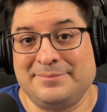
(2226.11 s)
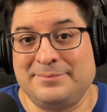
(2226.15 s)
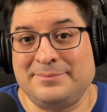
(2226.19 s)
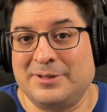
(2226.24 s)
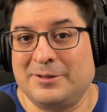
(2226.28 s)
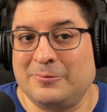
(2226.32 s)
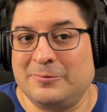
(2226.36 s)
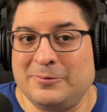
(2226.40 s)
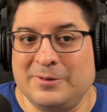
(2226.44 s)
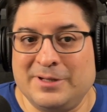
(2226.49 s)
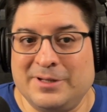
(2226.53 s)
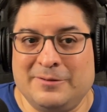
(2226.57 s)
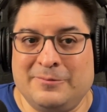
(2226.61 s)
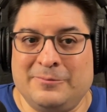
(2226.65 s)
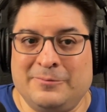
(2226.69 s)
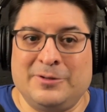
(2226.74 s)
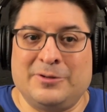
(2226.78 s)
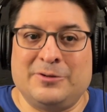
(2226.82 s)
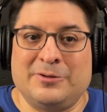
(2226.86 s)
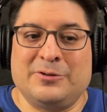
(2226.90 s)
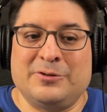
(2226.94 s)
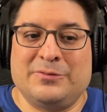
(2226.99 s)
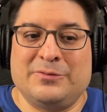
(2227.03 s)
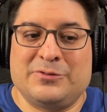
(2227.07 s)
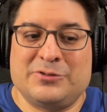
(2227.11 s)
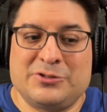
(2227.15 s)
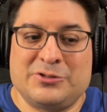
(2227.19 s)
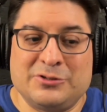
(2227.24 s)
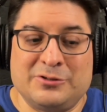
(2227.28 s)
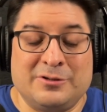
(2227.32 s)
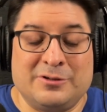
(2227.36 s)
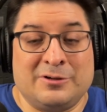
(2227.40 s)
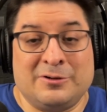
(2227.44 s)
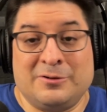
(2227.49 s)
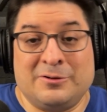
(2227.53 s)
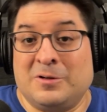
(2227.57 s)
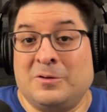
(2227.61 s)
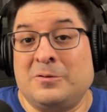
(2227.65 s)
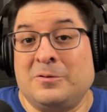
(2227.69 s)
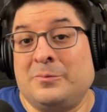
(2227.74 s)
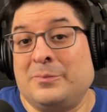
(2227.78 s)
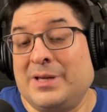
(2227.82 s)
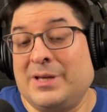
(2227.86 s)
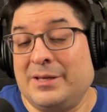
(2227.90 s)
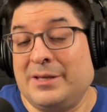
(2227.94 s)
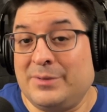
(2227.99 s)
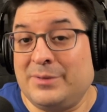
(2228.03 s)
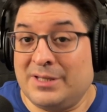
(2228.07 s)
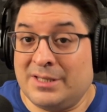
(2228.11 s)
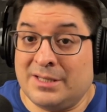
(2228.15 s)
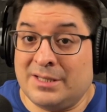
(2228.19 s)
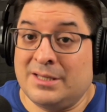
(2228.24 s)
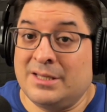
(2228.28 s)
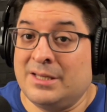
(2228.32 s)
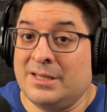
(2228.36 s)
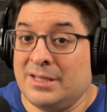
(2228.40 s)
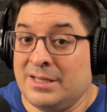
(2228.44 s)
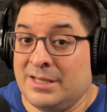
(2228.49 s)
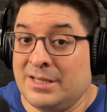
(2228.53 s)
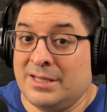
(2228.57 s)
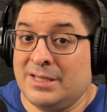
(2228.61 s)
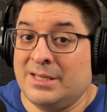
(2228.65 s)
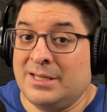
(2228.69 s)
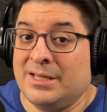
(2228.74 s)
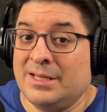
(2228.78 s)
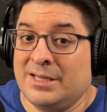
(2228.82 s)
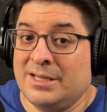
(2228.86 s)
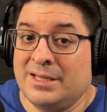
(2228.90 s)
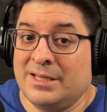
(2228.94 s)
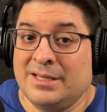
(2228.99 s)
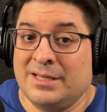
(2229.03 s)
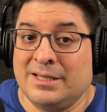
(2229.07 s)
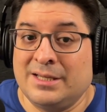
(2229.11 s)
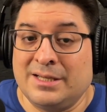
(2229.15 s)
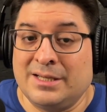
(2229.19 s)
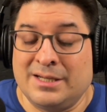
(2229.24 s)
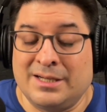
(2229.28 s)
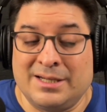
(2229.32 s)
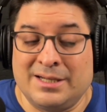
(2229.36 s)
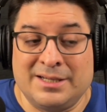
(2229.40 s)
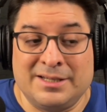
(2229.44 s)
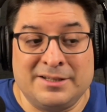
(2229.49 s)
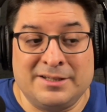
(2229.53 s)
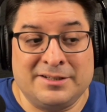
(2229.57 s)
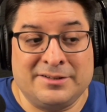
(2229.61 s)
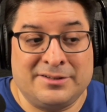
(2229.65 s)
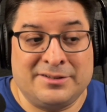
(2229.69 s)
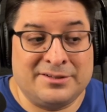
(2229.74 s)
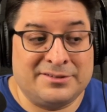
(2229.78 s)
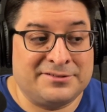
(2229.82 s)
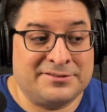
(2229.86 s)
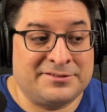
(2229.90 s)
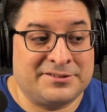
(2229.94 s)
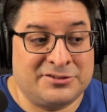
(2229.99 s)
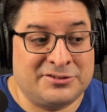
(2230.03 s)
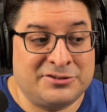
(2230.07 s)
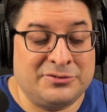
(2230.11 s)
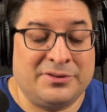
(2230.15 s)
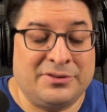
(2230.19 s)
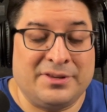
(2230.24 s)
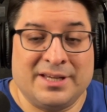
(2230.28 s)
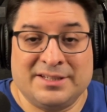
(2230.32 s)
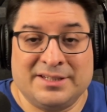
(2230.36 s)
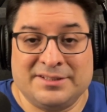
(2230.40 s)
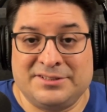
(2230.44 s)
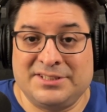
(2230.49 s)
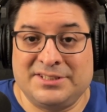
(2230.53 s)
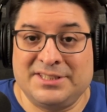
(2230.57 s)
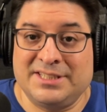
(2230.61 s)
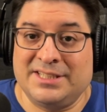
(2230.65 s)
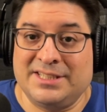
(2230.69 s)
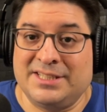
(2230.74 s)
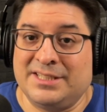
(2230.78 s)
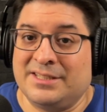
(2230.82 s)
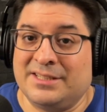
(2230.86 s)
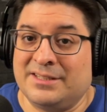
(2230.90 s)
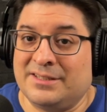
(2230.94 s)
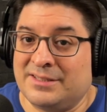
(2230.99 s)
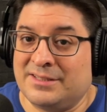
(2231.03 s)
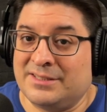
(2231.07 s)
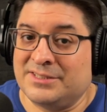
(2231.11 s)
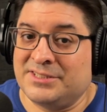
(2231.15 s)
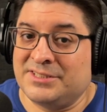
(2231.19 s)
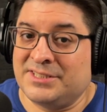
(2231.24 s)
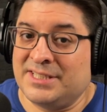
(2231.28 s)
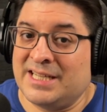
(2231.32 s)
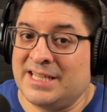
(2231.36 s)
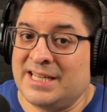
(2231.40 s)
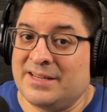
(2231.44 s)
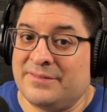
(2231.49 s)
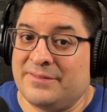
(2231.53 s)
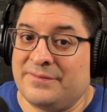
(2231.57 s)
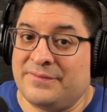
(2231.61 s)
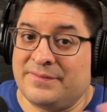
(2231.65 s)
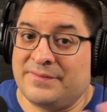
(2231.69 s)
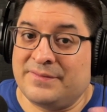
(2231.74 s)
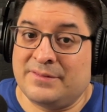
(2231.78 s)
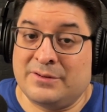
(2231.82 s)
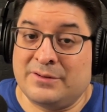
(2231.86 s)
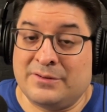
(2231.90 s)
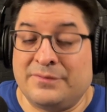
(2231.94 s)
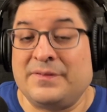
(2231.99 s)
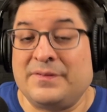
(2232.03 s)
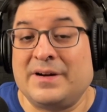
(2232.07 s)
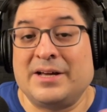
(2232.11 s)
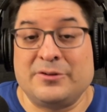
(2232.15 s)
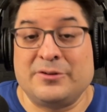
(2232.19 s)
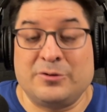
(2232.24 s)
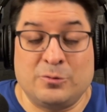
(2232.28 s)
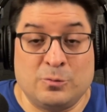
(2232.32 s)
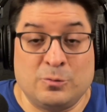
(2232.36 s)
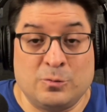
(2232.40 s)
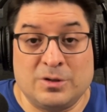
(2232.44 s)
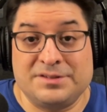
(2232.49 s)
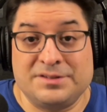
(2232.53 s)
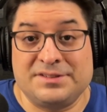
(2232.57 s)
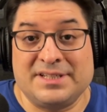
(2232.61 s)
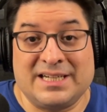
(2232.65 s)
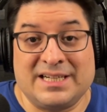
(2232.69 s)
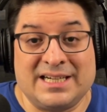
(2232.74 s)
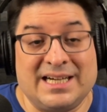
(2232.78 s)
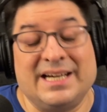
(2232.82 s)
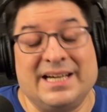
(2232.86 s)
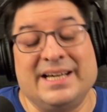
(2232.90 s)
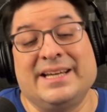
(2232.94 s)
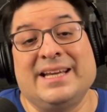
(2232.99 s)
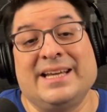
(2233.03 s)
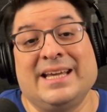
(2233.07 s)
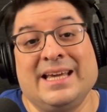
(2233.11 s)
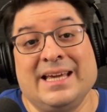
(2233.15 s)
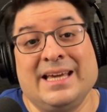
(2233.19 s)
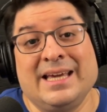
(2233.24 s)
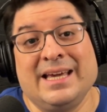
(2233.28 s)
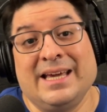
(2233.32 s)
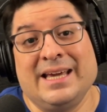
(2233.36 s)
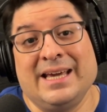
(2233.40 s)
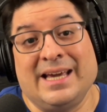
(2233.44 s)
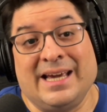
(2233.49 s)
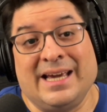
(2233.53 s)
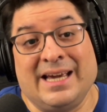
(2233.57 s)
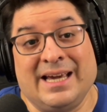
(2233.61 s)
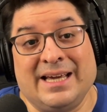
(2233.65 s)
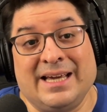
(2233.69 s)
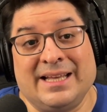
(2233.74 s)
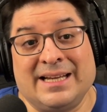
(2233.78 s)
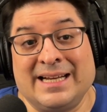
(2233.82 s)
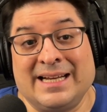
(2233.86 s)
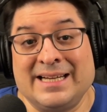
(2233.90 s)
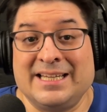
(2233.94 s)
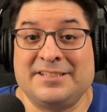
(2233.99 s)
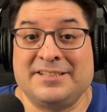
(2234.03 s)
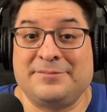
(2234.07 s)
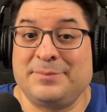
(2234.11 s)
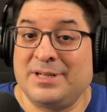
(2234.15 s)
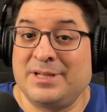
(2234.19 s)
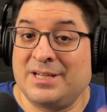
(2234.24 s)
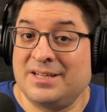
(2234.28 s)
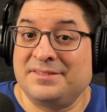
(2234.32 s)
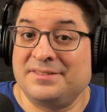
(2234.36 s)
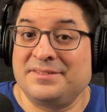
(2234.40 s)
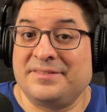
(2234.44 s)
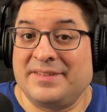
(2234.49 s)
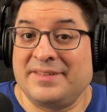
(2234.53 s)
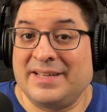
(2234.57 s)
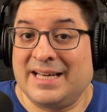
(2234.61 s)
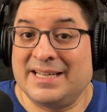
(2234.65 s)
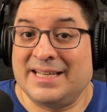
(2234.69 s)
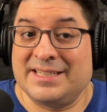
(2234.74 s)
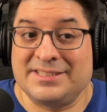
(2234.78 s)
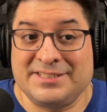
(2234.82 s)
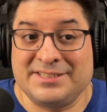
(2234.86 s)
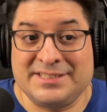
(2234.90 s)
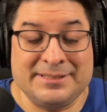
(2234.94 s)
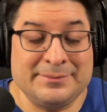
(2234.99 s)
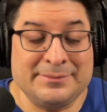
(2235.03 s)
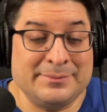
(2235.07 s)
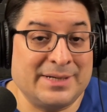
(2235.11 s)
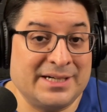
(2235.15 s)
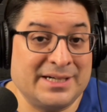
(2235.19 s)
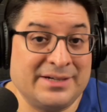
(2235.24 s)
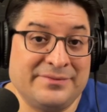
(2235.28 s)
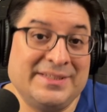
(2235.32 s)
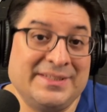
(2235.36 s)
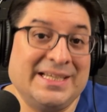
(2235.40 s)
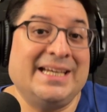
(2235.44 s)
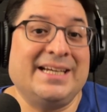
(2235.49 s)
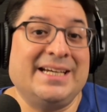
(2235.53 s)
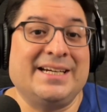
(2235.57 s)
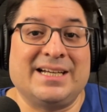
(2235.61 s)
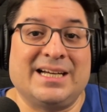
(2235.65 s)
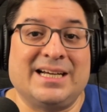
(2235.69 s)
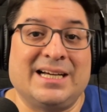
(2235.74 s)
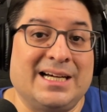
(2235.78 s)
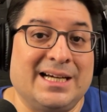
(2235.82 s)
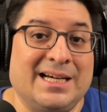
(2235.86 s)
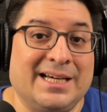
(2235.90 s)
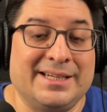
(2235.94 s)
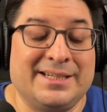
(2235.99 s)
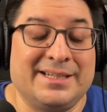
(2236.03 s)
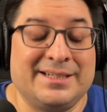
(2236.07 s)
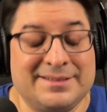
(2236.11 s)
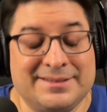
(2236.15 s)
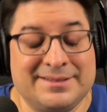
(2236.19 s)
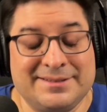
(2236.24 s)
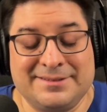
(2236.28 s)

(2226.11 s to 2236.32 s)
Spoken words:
But we don't know for sure, or maybe there's two things. She had her father was a hide, and I guess because of that, she might have dated a hide.